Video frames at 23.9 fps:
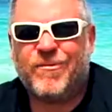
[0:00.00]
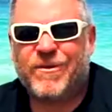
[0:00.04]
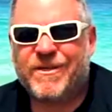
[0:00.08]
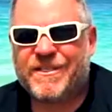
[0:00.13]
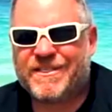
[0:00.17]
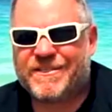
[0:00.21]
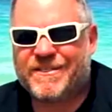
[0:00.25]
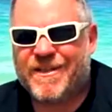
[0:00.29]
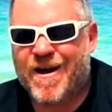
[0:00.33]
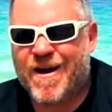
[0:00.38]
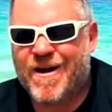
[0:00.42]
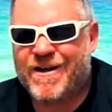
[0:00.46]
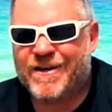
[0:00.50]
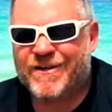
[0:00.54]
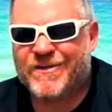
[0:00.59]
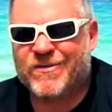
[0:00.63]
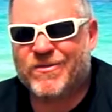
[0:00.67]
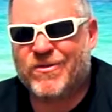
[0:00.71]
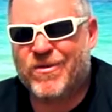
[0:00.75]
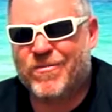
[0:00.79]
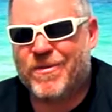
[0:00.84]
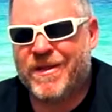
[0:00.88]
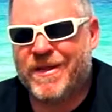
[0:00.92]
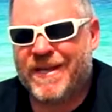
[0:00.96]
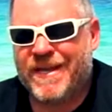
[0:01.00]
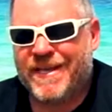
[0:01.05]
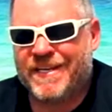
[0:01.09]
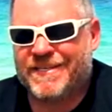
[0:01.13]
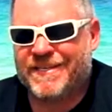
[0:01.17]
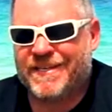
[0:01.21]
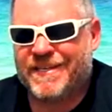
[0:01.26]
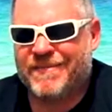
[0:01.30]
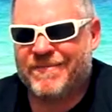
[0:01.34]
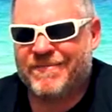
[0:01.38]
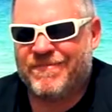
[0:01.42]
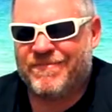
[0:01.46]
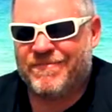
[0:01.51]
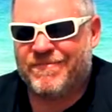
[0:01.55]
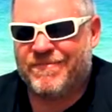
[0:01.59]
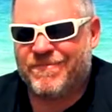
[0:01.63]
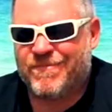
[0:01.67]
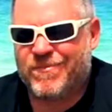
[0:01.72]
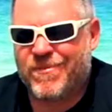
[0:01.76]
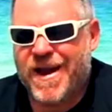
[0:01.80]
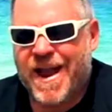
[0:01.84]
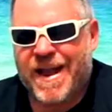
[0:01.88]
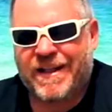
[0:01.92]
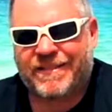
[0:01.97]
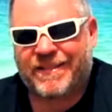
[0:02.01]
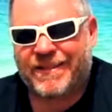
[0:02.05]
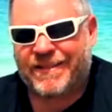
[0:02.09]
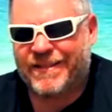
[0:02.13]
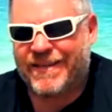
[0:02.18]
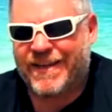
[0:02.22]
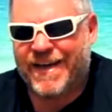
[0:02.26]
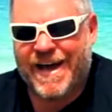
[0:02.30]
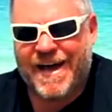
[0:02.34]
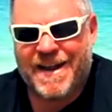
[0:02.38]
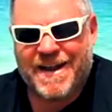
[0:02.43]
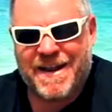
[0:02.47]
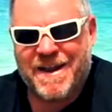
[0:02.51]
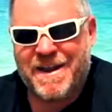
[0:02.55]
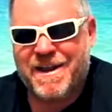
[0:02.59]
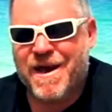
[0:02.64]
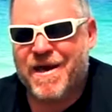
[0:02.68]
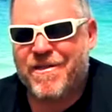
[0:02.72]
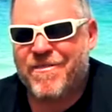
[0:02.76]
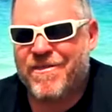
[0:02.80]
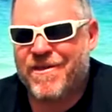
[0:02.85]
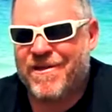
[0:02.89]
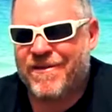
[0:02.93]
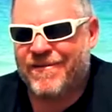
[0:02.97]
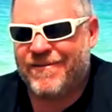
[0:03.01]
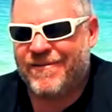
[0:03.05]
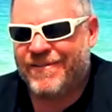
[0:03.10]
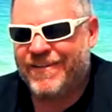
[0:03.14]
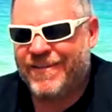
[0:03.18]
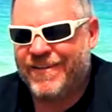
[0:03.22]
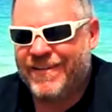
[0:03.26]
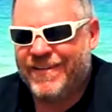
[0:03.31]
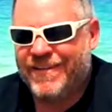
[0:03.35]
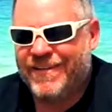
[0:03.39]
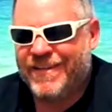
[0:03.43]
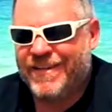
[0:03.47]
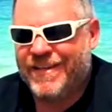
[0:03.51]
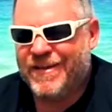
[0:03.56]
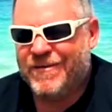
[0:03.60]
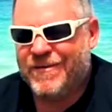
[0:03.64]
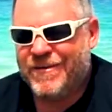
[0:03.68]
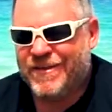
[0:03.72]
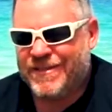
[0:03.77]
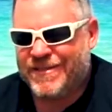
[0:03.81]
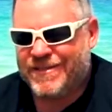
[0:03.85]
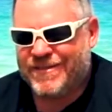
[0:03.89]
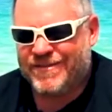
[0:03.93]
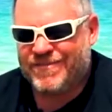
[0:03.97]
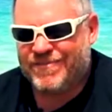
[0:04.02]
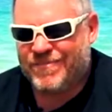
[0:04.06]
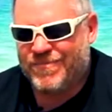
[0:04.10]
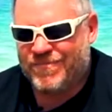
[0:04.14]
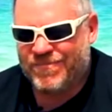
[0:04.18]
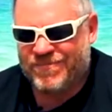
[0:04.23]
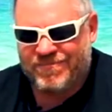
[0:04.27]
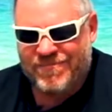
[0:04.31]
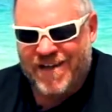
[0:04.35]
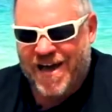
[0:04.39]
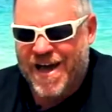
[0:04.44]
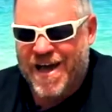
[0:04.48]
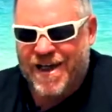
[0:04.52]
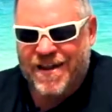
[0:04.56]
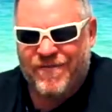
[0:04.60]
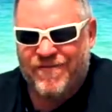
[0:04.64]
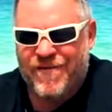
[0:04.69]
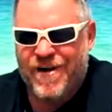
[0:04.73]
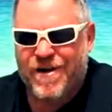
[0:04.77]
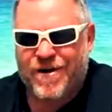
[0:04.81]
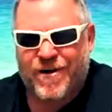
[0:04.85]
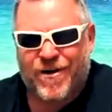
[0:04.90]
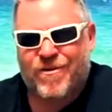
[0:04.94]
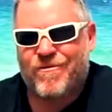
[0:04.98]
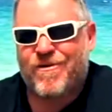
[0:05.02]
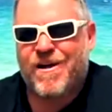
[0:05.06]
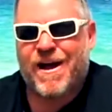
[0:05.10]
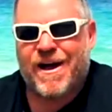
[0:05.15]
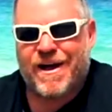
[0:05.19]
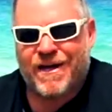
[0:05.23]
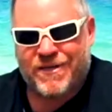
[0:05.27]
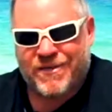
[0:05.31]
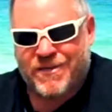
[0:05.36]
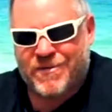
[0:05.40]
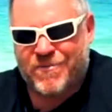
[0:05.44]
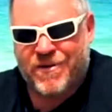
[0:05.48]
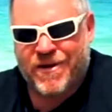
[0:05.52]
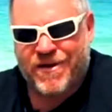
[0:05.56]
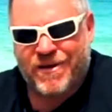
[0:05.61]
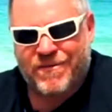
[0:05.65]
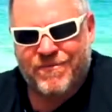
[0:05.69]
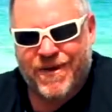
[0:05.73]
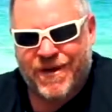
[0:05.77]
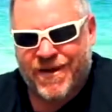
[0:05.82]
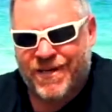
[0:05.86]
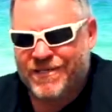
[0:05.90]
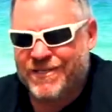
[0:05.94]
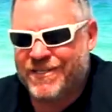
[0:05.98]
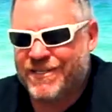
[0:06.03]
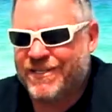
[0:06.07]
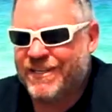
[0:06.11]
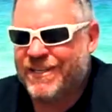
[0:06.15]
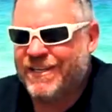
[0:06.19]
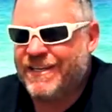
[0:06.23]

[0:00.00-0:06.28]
We started Scuba Nation practically out of nothing. It was out of our garage, pretty much.